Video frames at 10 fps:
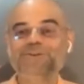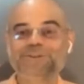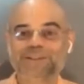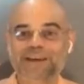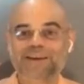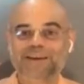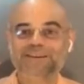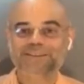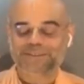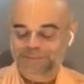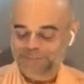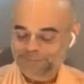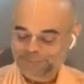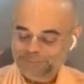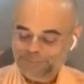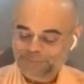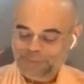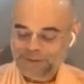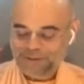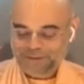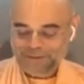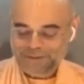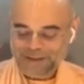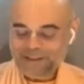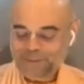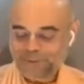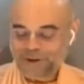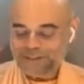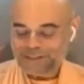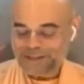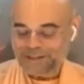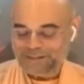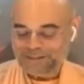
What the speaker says: stay here?" And the boy said,